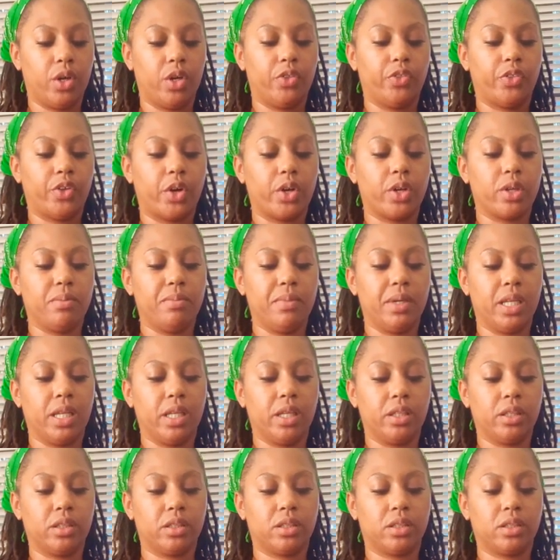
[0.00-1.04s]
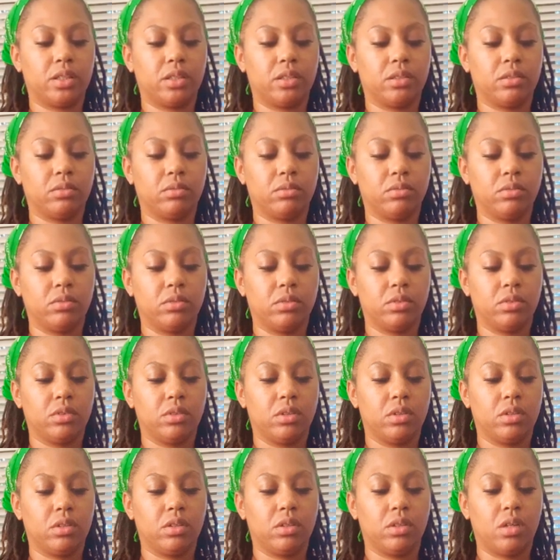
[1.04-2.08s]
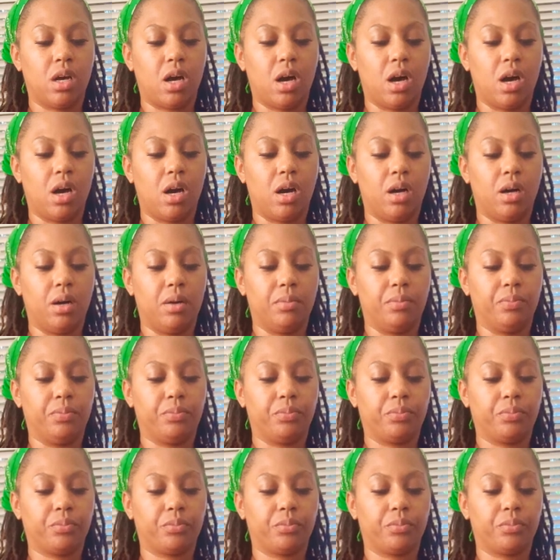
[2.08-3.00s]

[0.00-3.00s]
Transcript: 30 minutes, um,